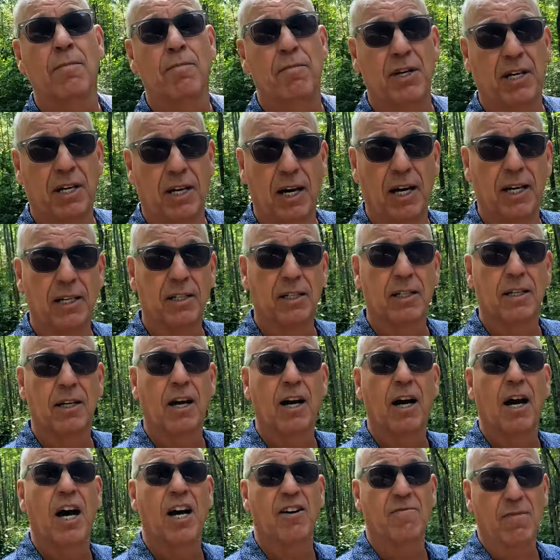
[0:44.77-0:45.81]
because
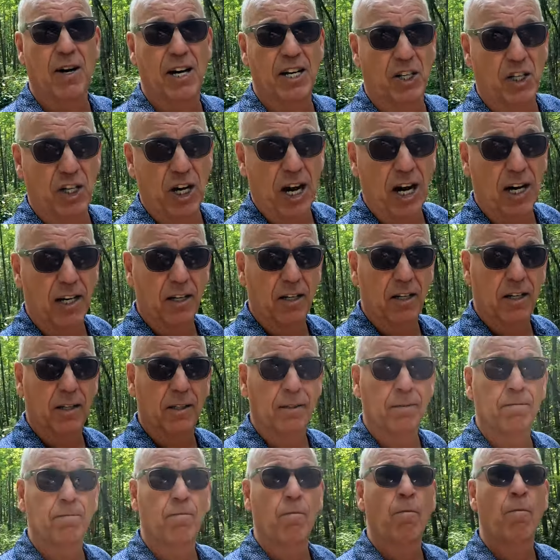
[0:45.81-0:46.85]
of my
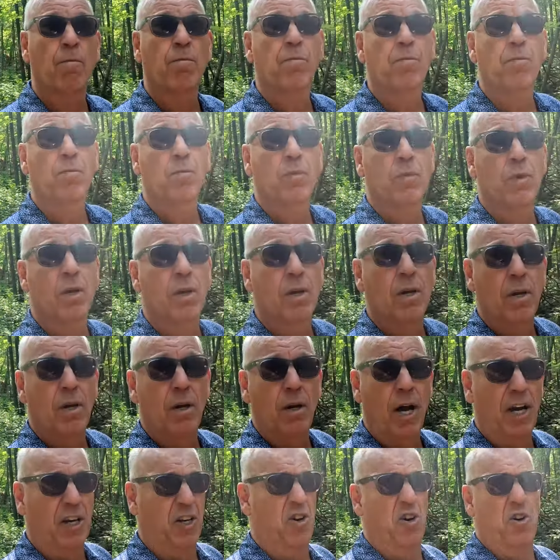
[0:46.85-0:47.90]
childhood.
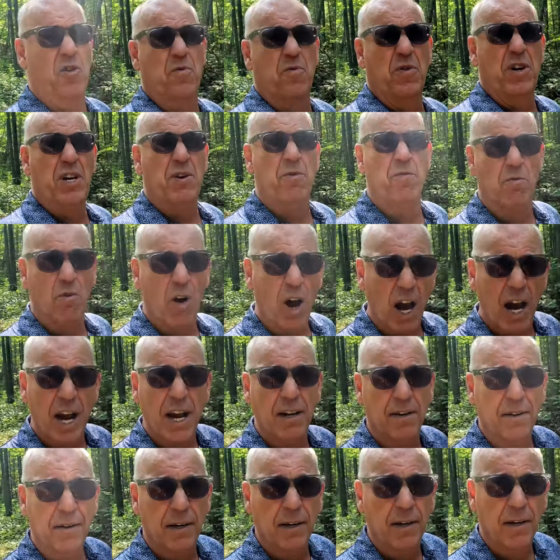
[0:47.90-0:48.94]
I couldn't read and
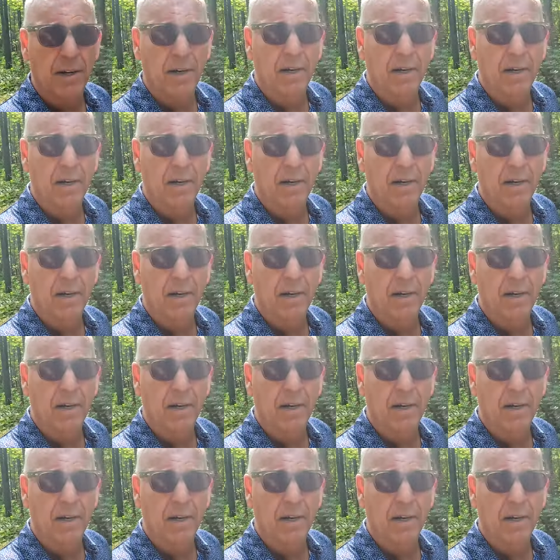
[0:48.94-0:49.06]
write.